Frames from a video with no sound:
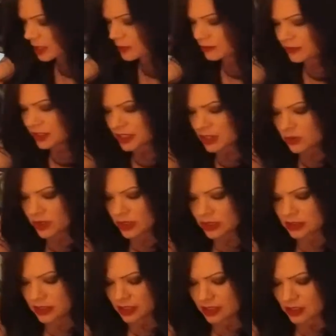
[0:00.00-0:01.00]
very
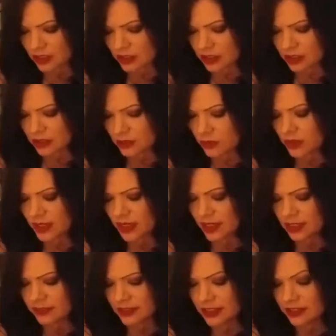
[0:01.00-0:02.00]
quickly on what kind
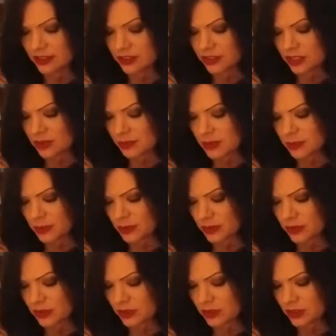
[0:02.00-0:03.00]
of energy
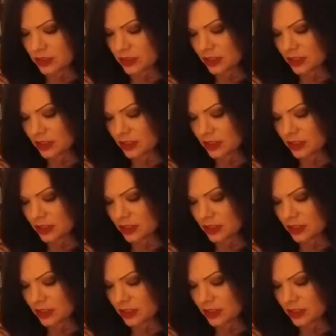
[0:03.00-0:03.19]
people are